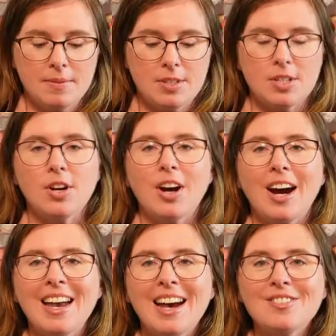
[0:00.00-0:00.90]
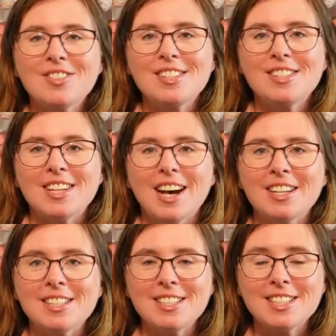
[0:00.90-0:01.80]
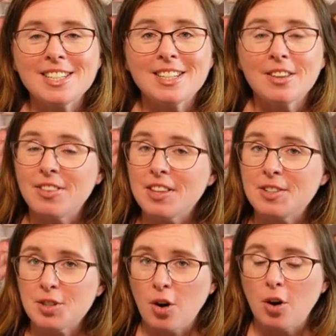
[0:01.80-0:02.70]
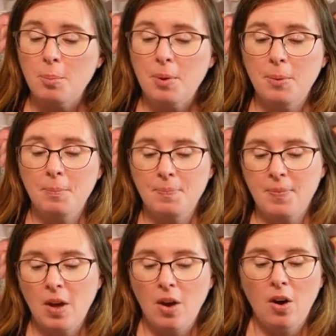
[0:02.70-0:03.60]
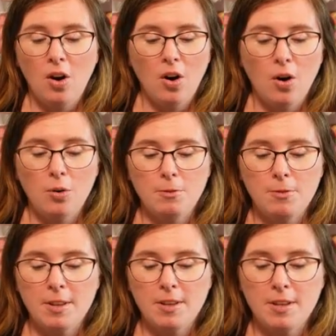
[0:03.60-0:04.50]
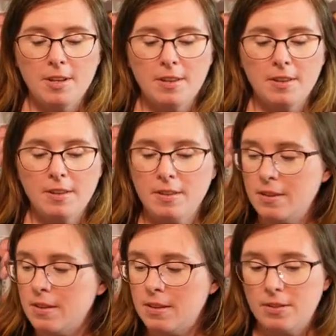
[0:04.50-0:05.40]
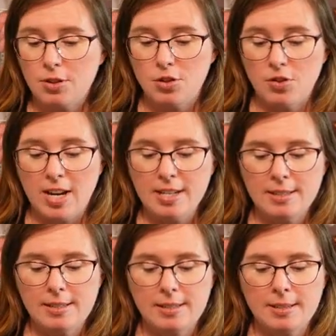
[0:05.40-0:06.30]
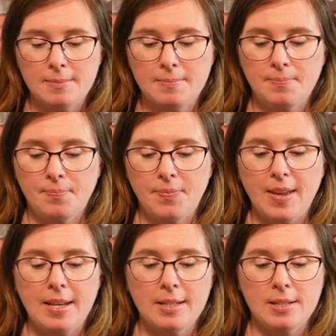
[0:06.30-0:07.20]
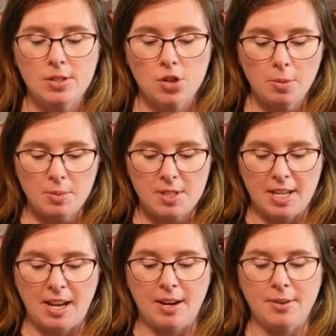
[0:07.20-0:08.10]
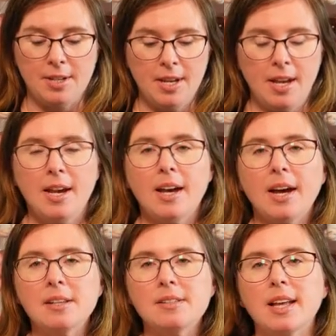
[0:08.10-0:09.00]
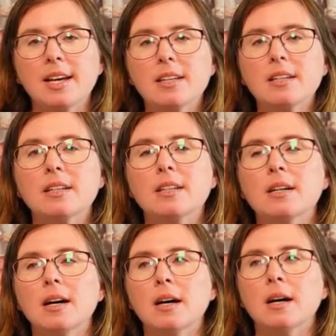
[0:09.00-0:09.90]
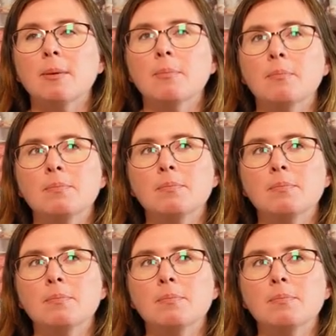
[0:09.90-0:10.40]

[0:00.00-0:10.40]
So I have started the top of the dress and it is top down and is like a